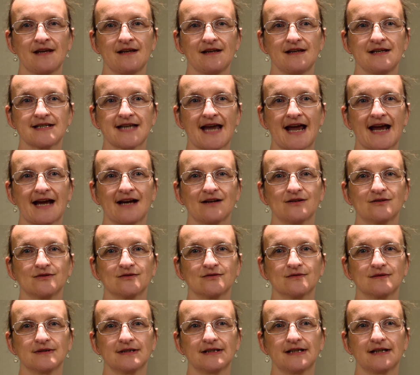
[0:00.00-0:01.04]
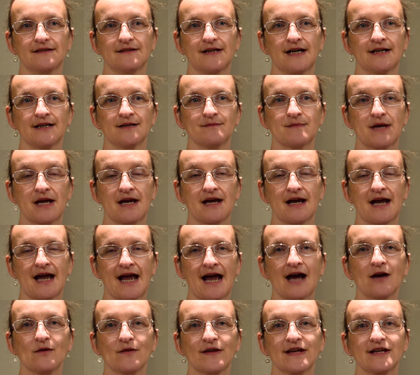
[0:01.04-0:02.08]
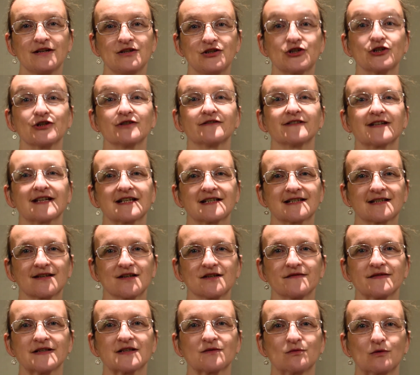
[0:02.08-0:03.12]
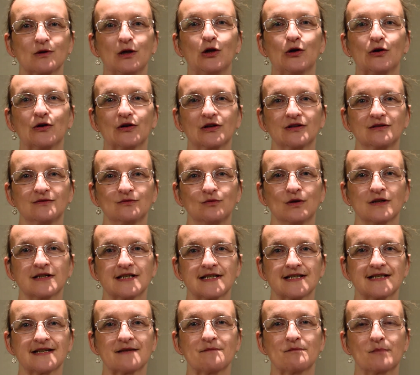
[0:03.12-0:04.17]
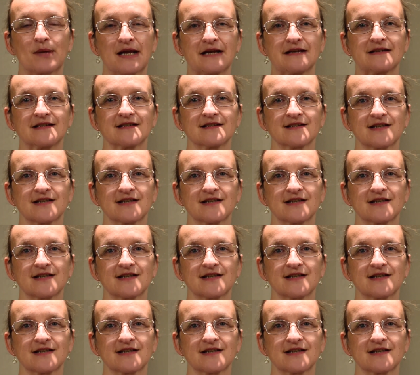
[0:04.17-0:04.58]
is how the enduring service will look once it's in place.